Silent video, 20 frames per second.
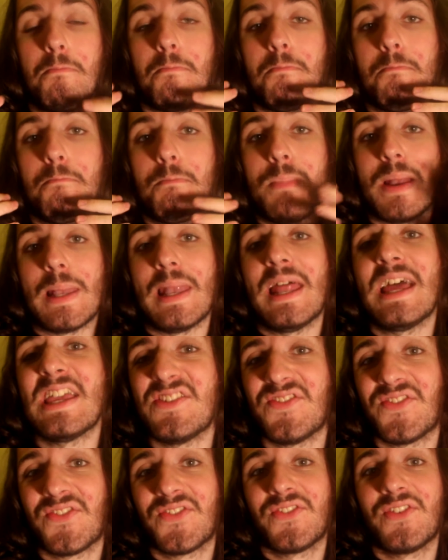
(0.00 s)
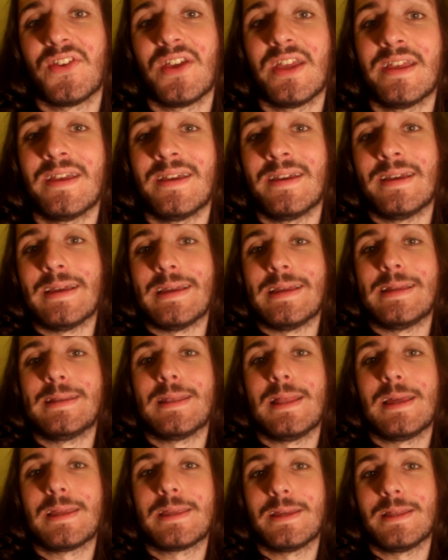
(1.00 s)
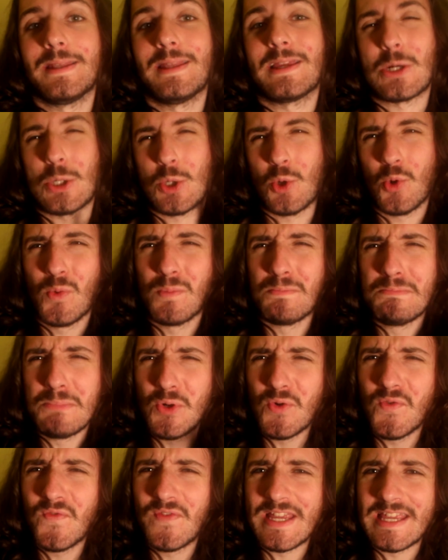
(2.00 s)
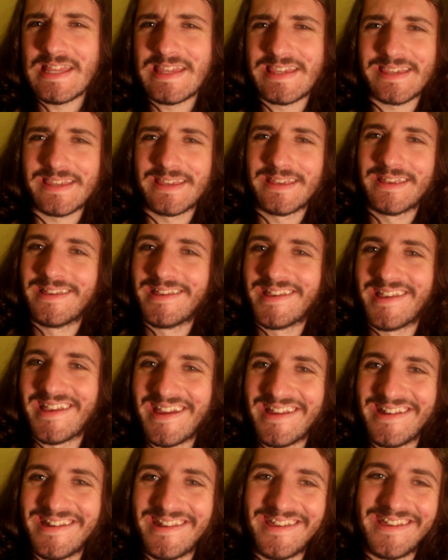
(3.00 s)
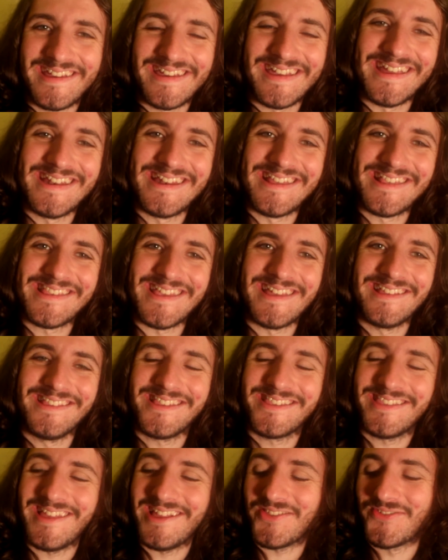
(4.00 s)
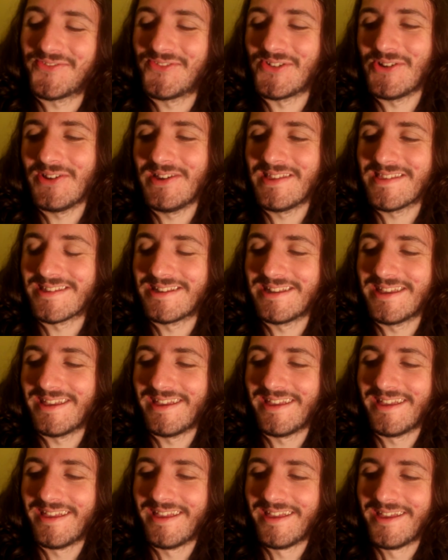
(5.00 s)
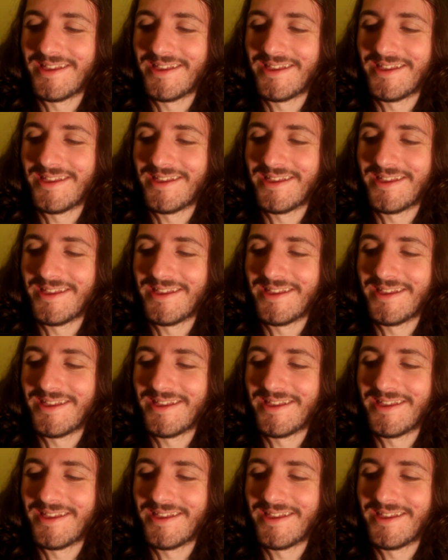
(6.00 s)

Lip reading: my life in like a whole movies kind of sense. That's fun, isn't it?